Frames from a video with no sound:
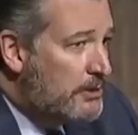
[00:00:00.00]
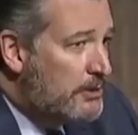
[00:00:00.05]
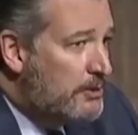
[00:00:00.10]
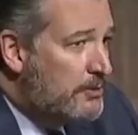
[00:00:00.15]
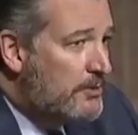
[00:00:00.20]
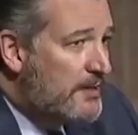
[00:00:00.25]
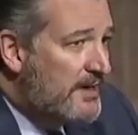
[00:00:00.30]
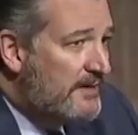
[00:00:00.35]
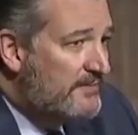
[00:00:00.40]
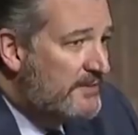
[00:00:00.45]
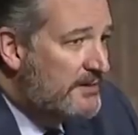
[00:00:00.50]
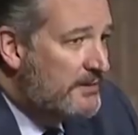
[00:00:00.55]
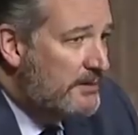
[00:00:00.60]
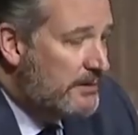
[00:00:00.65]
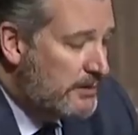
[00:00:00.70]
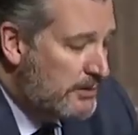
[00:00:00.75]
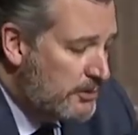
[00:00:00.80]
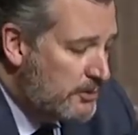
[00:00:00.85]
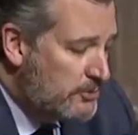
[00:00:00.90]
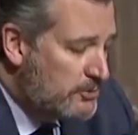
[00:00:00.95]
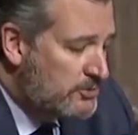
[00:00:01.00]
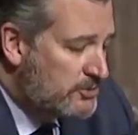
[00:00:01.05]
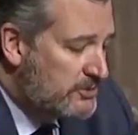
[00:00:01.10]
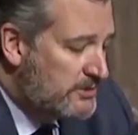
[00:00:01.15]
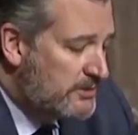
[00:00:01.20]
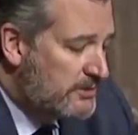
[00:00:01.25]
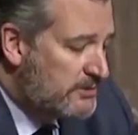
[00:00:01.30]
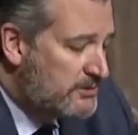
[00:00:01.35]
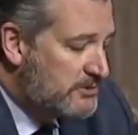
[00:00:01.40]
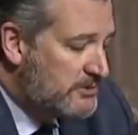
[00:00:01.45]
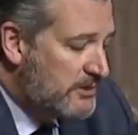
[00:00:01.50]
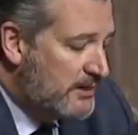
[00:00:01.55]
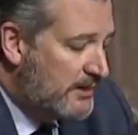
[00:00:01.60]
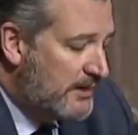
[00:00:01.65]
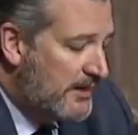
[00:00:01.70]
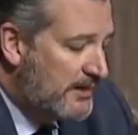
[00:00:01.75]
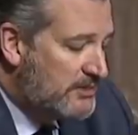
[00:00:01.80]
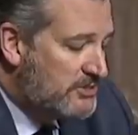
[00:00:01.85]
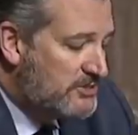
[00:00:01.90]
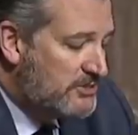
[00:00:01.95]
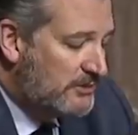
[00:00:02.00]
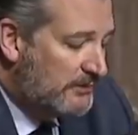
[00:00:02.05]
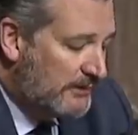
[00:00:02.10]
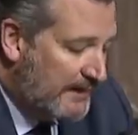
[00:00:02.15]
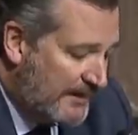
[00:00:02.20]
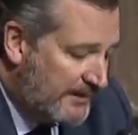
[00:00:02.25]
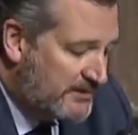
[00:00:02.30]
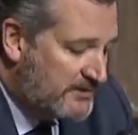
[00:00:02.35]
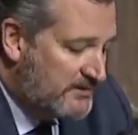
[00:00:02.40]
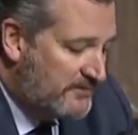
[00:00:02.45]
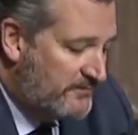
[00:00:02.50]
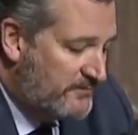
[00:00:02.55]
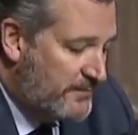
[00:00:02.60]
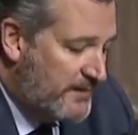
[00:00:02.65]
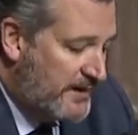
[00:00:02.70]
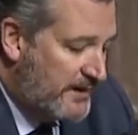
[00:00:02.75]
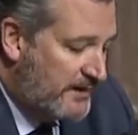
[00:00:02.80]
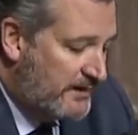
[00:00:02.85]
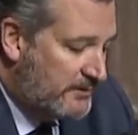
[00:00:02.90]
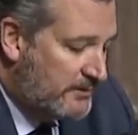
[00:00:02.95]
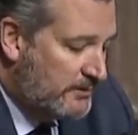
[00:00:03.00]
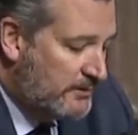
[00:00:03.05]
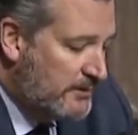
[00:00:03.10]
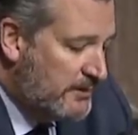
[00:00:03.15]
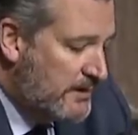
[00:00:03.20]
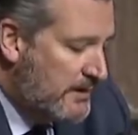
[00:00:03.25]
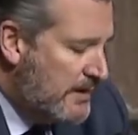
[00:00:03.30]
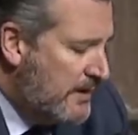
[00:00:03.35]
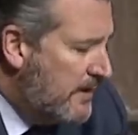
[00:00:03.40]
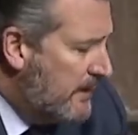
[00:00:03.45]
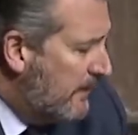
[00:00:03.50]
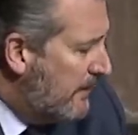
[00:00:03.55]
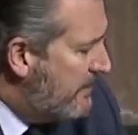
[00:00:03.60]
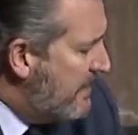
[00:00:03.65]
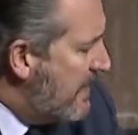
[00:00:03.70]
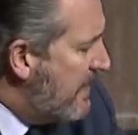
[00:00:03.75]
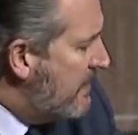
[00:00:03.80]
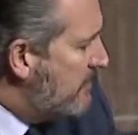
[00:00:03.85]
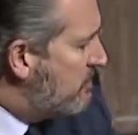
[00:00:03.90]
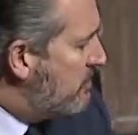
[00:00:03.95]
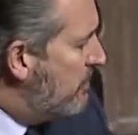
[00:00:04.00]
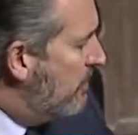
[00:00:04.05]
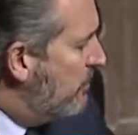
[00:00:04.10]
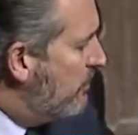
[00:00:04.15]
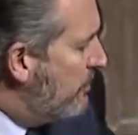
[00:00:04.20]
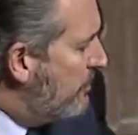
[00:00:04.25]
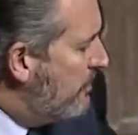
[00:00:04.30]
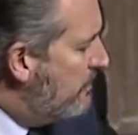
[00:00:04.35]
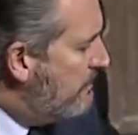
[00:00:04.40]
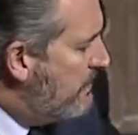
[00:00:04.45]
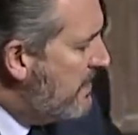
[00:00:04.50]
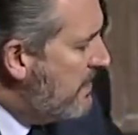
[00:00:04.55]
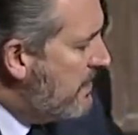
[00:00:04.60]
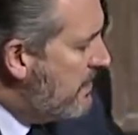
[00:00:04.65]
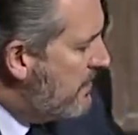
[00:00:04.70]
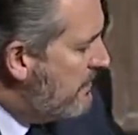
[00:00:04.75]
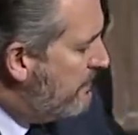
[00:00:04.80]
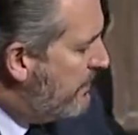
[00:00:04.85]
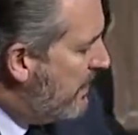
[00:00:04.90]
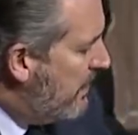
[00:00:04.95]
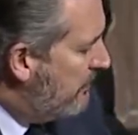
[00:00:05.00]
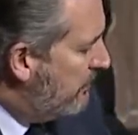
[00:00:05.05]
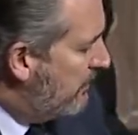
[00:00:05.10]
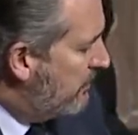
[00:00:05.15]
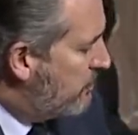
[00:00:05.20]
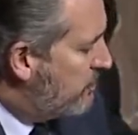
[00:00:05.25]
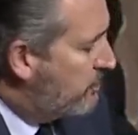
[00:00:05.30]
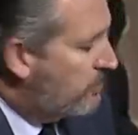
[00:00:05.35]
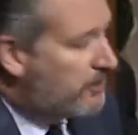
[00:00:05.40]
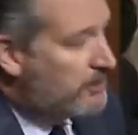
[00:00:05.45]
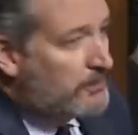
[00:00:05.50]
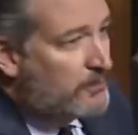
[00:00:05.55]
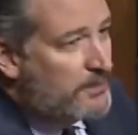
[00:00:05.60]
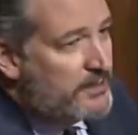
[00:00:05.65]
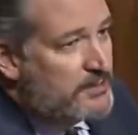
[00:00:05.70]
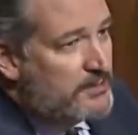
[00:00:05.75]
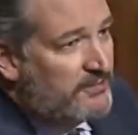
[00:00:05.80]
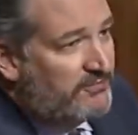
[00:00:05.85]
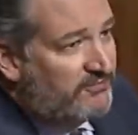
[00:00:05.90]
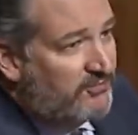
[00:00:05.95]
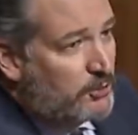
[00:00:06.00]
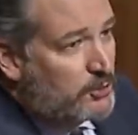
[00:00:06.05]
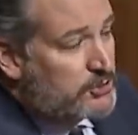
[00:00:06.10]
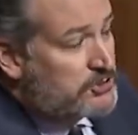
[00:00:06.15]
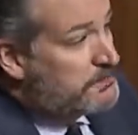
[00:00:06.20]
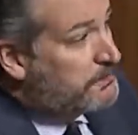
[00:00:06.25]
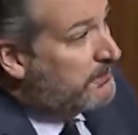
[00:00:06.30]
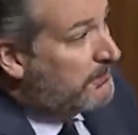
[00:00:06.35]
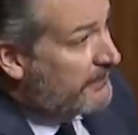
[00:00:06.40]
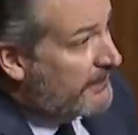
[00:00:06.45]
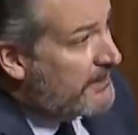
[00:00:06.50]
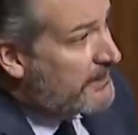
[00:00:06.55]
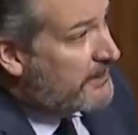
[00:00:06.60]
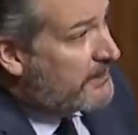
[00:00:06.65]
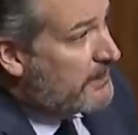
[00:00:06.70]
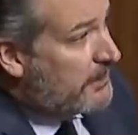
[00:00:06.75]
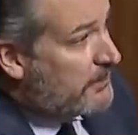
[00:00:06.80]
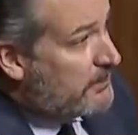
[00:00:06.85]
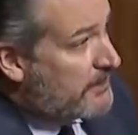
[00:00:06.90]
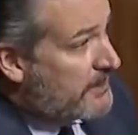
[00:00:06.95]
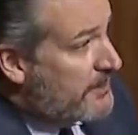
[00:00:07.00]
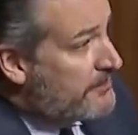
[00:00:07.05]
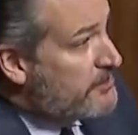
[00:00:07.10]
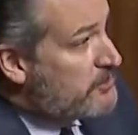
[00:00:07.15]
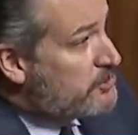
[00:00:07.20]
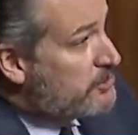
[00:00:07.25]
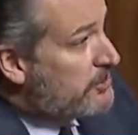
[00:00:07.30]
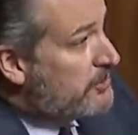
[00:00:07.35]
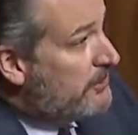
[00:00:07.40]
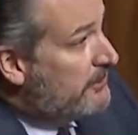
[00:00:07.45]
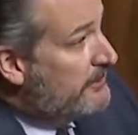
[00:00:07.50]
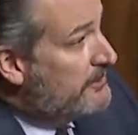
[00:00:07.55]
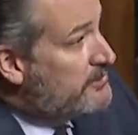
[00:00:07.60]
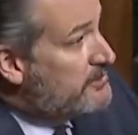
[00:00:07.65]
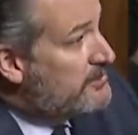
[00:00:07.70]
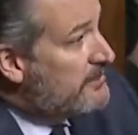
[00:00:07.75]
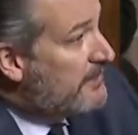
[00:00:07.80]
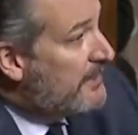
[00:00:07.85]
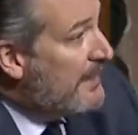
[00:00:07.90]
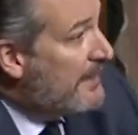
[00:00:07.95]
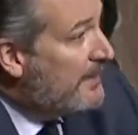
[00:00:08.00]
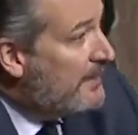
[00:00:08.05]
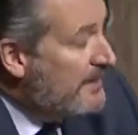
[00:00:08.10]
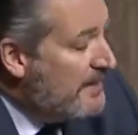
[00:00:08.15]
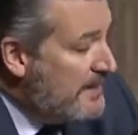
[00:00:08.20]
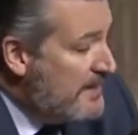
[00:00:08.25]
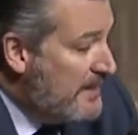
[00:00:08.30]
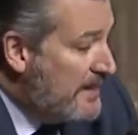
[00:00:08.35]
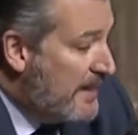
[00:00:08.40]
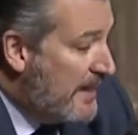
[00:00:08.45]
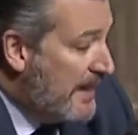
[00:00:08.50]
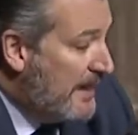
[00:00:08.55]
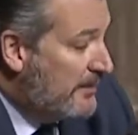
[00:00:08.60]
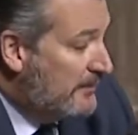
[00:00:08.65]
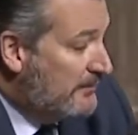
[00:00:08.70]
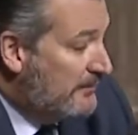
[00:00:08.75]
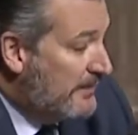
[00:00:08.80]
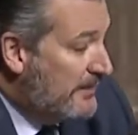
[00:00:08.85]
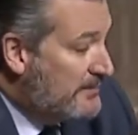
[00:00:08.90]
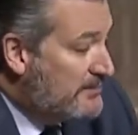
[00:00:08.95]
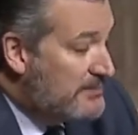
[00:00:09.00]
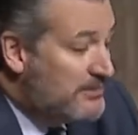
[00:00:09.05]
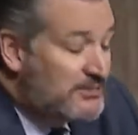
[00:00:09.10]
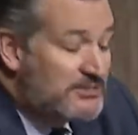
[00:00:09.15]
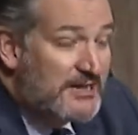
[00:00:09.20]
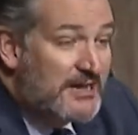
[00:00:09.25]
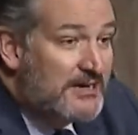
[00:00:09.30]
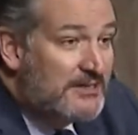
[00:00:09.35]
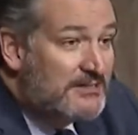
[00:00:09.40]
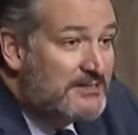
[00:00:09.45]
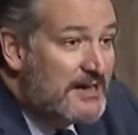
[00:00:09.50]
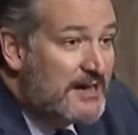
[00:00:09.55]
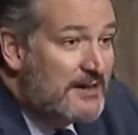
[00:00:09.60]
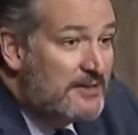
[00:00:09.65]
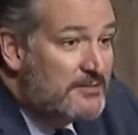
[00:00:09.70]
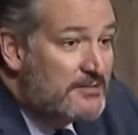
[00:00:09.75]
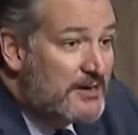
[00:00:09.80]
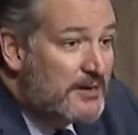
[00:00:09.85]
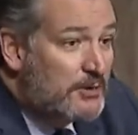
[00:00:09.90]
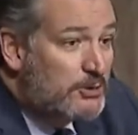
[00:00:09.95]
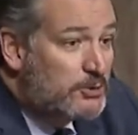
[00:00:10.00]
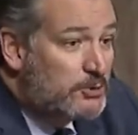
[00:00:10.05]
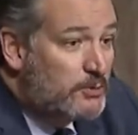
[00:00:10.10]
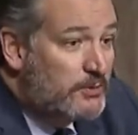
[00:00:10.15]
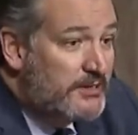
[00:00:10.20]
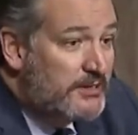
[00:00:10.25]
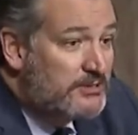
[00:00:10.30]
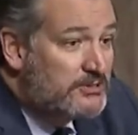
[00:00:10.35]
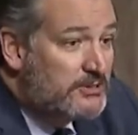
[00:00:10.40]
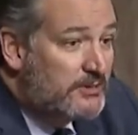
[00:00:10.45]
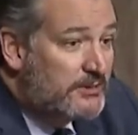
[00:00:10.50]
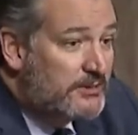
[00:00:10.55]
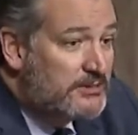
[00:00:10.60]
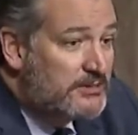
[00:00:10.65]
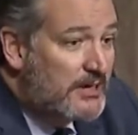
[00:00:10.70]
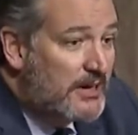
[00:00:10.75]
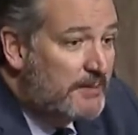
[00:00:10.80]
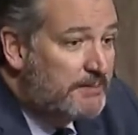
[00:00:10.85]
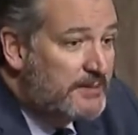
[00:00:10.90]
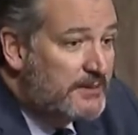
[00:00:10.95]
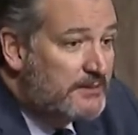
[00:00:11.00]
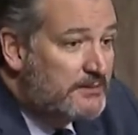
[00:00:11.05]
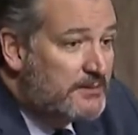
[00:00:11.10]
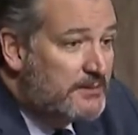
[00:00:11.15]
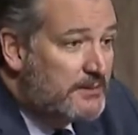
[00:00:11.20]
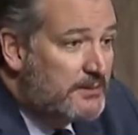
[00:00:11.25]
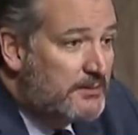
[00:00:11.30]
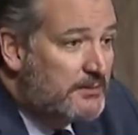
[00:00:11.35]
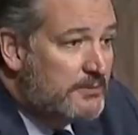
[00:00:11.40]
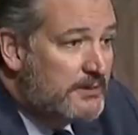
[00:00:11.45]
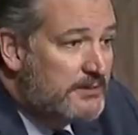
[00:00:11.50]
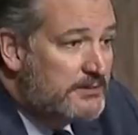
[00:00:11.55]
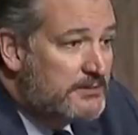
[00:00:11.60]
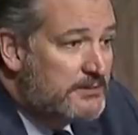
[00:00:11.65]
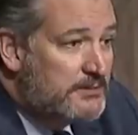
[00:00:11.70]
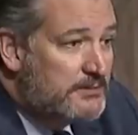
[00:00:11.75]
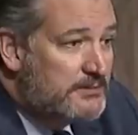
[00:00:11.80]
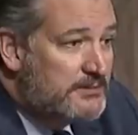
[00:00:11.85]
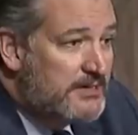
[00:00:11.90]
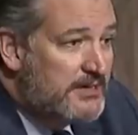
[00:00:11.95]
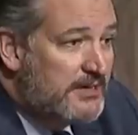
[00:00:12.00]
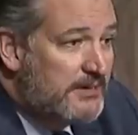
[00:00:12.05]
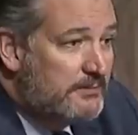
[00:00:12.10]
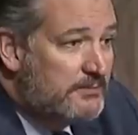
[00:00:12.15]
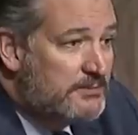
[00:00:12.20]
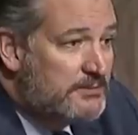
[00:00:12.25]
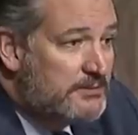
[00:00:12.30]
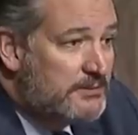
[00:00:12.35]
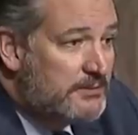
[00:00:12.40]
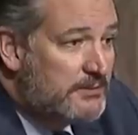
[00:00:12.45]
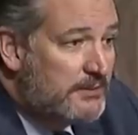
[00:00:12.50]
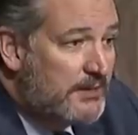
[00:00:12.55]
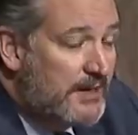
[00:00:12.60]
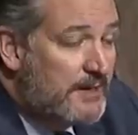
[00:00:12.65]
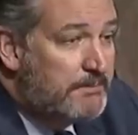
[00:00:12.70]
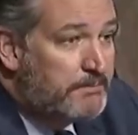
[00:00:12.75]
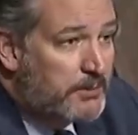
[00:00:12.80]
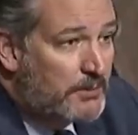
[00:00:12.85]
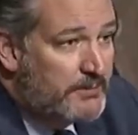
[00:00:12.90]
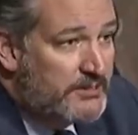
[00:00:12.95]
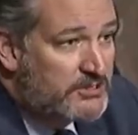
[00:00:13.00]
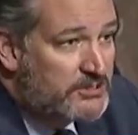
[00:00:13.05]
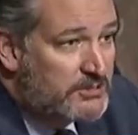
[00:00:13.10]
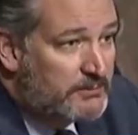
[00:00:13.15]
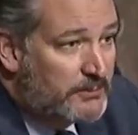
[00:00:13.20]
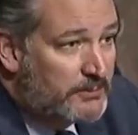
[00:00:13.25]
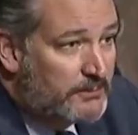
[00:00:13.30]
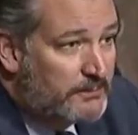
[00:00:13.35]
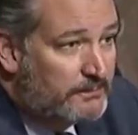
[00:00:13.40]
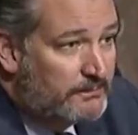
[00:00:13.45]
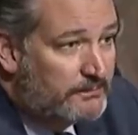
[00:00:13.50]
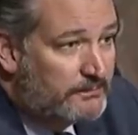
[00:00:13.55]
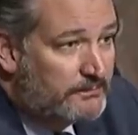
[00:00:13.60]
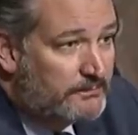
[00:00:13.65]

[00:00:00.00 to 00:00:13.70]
You have used this in a selective manner. Let me ask you, were you being a publisher when you forced Politico, another journalistic outlet, to take down their tweets on a topic that you had deemed impermissible?